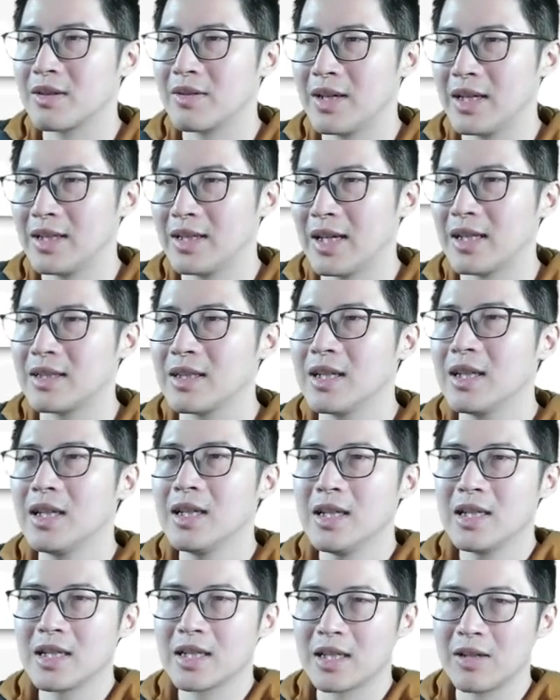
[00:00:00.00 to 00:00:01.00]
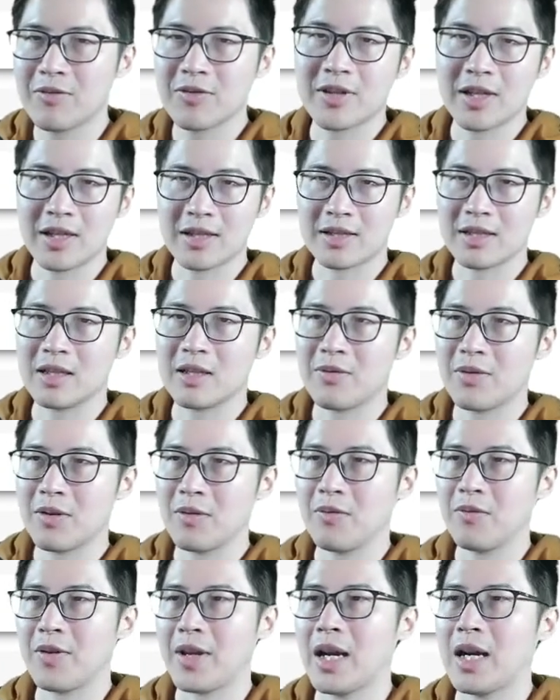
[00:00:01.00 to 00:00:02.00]
Right? That gives us a
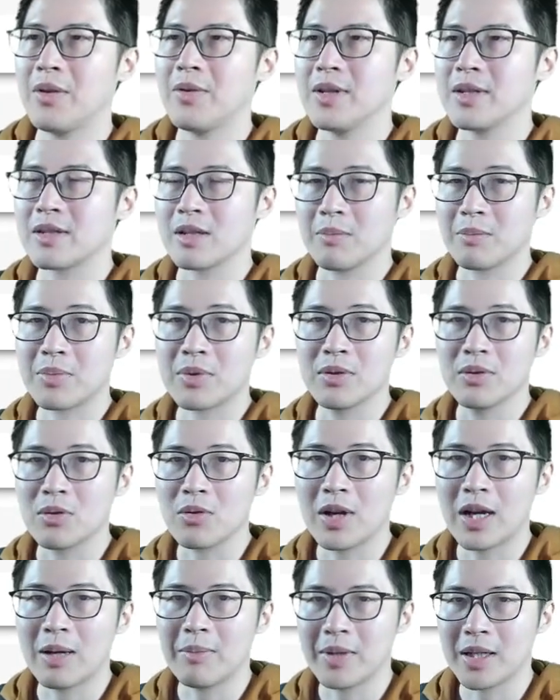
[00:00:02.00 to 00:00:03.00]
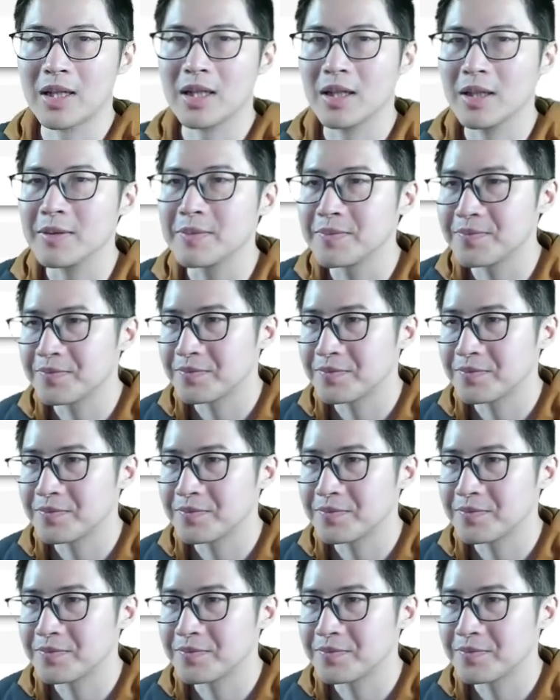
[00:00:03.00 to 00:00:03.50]
different variants of programming here.